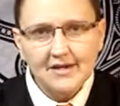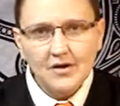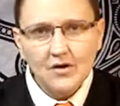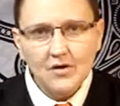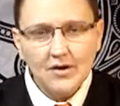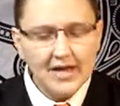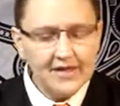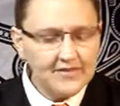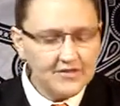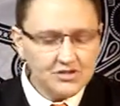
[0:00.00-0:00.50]

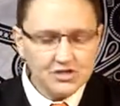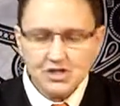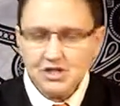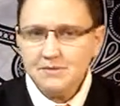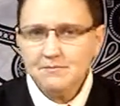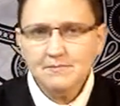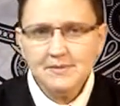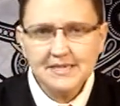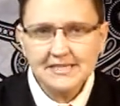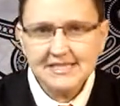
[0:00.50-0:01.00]
Okay, there
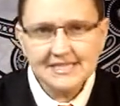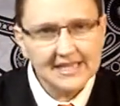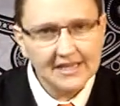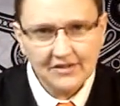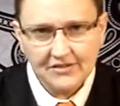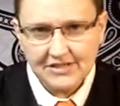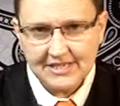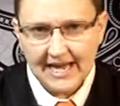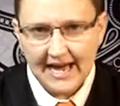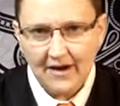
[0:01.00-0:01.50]
shouldn't be
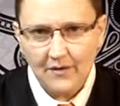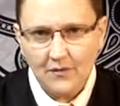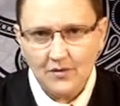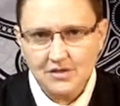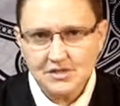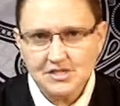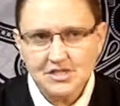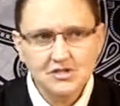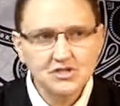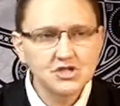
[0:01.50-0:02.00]
cell
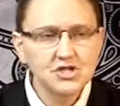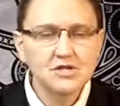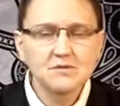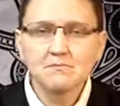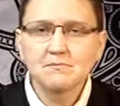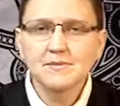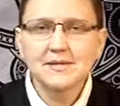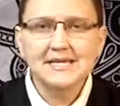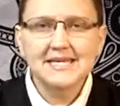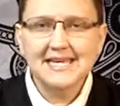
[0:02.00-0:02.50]
towers. There
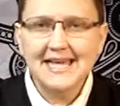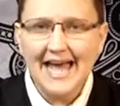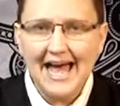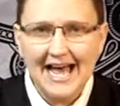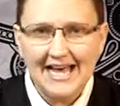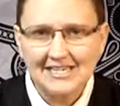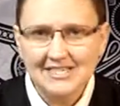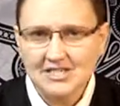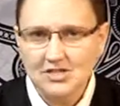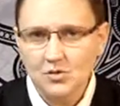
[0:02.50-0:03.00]
shouldn't be
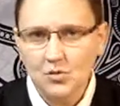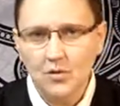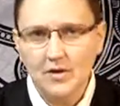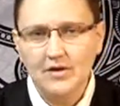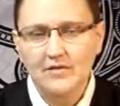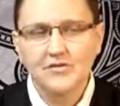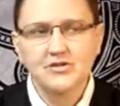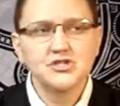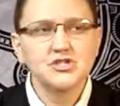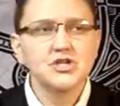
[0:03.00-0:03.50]
gas and
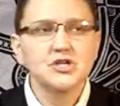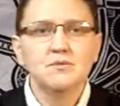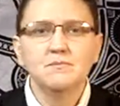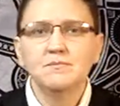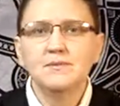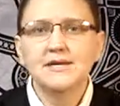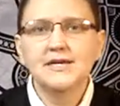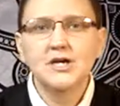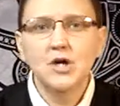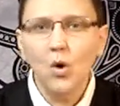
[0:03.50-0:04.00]
oil. There shouldn't
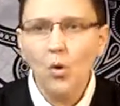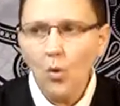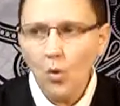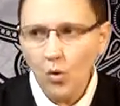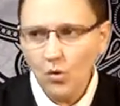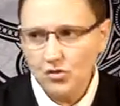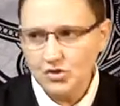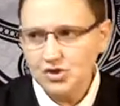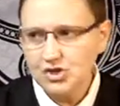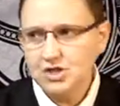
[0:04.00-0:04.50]
be
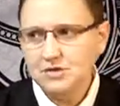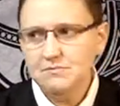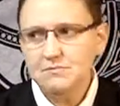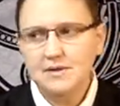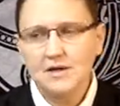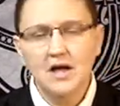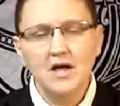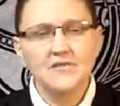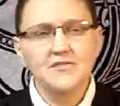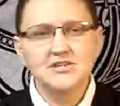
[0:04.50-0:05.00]
coal. There shouldn't
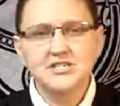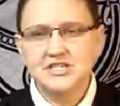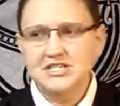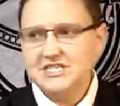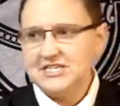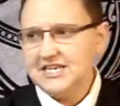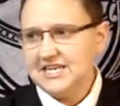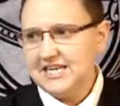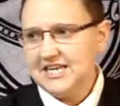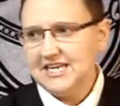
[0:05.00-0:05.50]
be all this
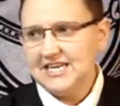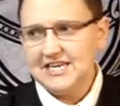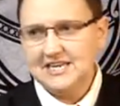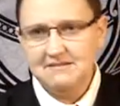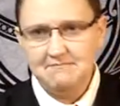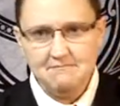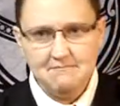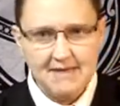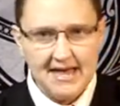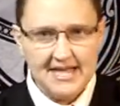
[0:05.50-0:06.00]
digging
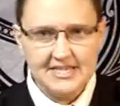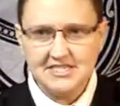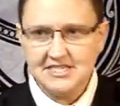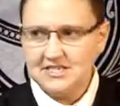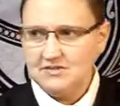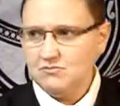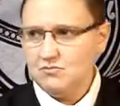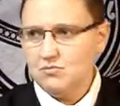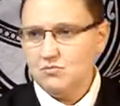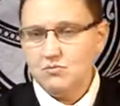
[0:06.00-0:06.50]
and mess
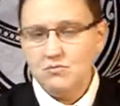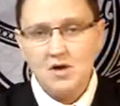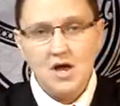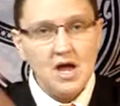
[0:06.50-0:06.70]
and